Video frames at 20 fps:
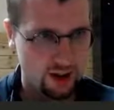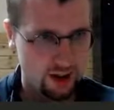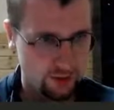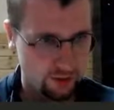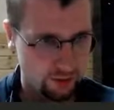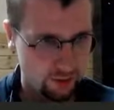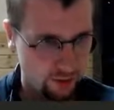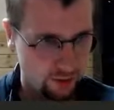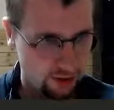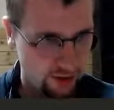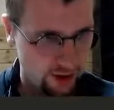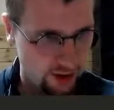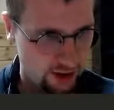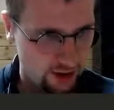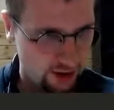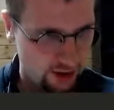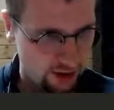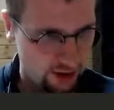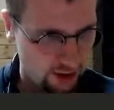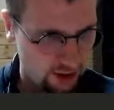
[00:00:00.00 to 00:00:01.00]
first, I
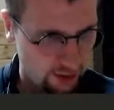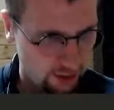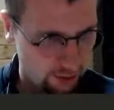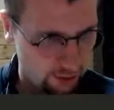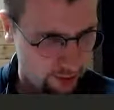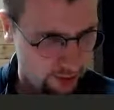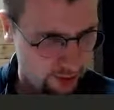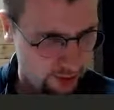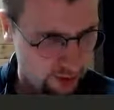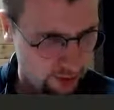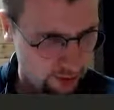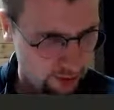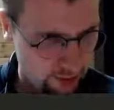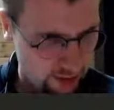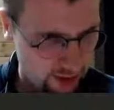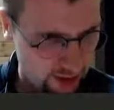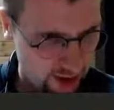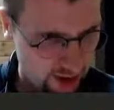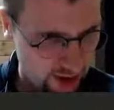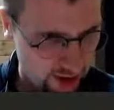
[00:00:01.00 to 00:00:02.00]
guess. Where did you even
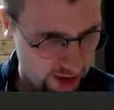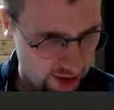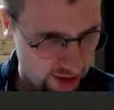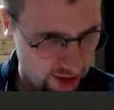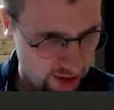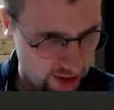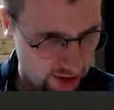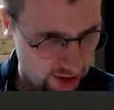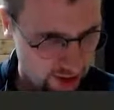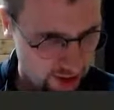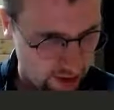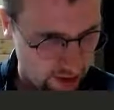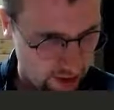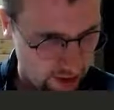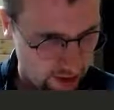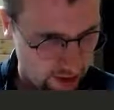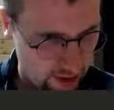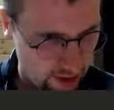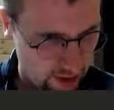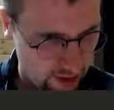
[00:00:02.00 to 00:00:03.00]
see that?
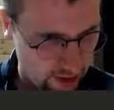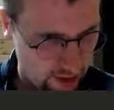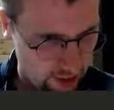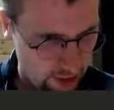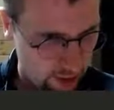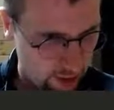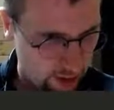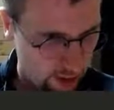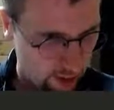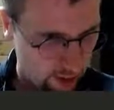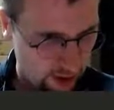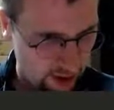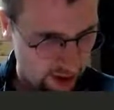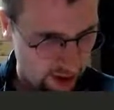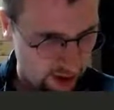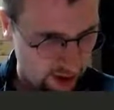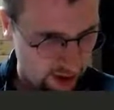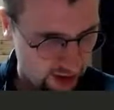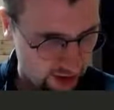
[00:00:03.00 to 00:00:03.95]
Oh, this one, I guess.